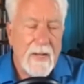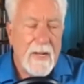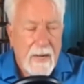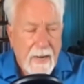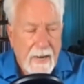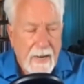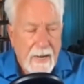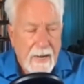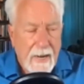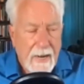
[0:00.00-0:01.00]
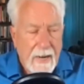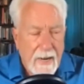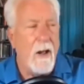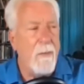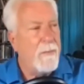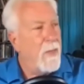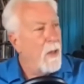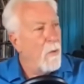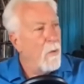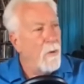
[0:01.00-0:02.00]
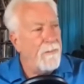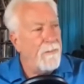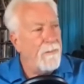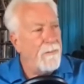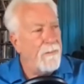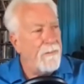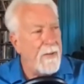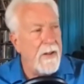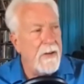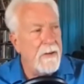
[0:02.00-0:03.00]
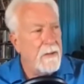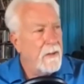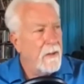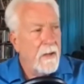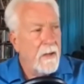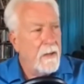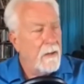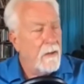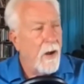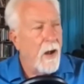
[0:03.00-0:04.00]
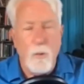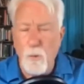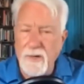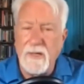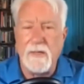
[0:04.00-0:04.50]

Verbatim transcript: And um, within a week